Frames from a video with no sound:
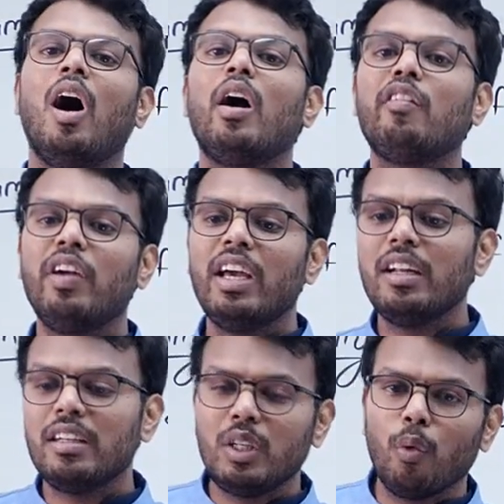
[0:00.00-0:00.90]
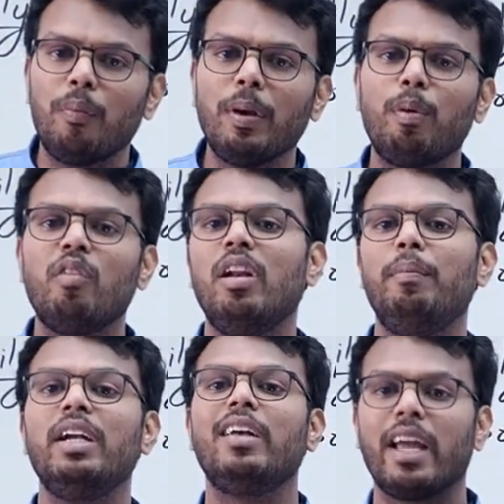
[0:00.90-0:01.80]
or where you people will
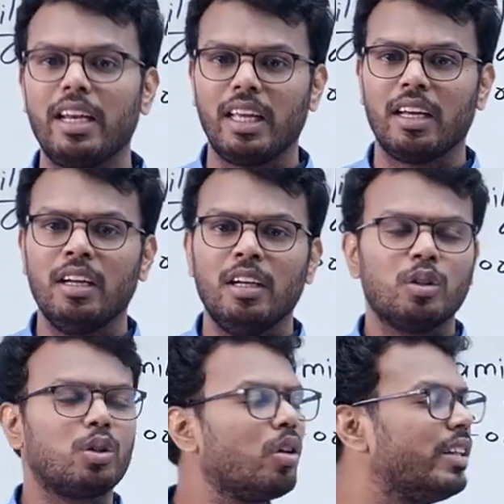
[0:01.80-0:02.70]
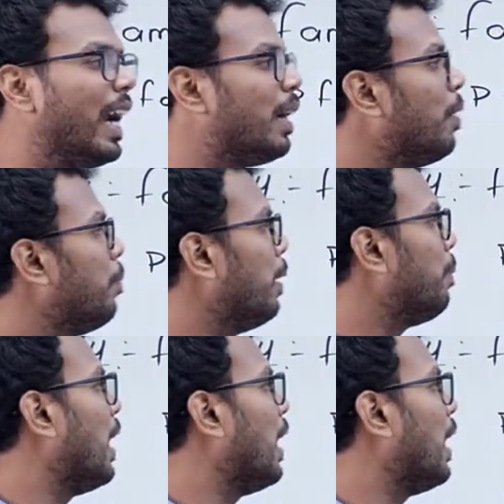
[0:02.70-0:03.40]
be dining. So that may be a